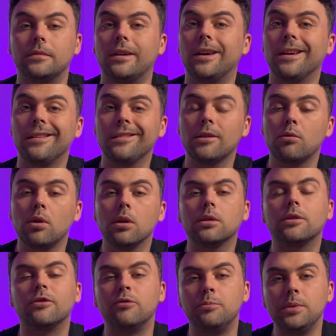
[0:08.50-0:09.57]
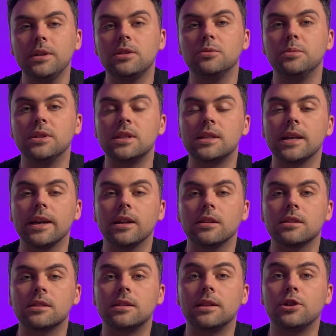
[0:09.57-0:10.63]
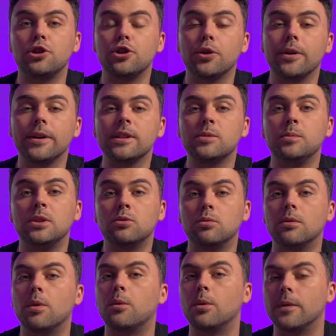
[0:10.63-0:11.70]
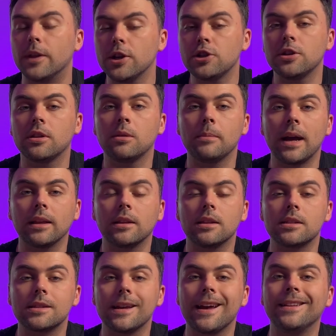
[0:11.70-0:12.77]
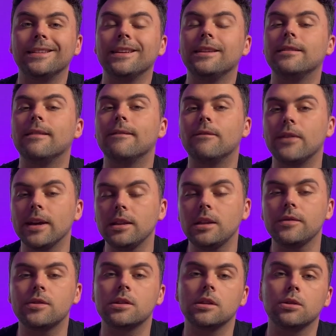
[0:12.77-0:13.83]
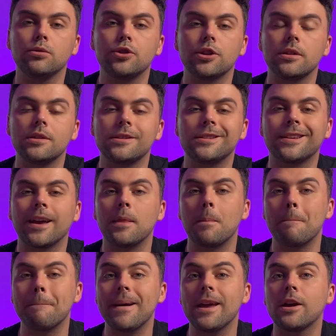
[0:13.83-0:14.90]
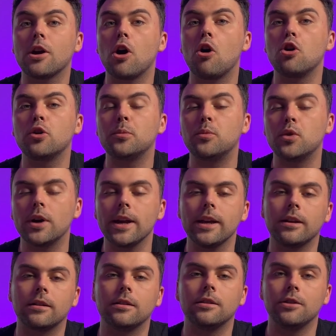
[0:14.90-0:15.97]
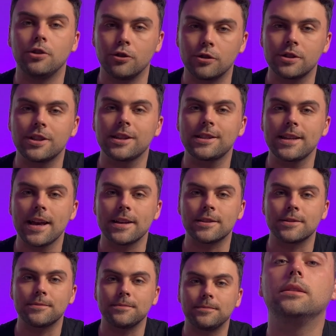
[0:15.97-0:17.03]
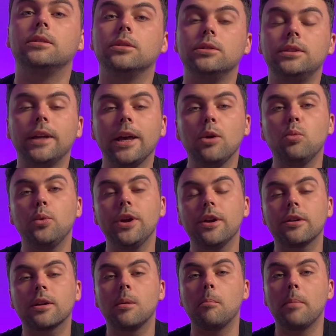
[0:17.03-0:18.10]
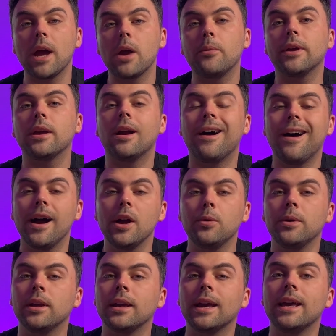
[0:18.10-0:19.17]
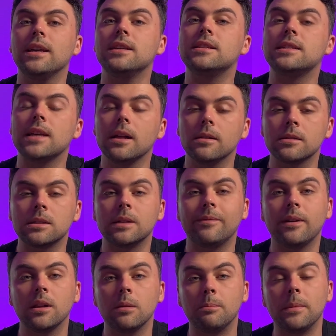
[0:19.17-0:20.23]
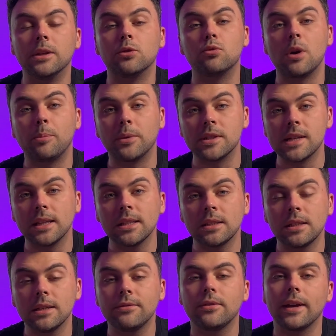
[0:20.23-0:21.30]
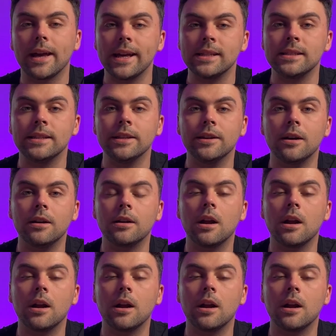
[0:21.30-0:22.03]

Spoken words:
In the world of B2B sales, the choice between traditional methods and innovative solutions can make or break your success. Today, we are comparing hiring a sales development representative, SDR,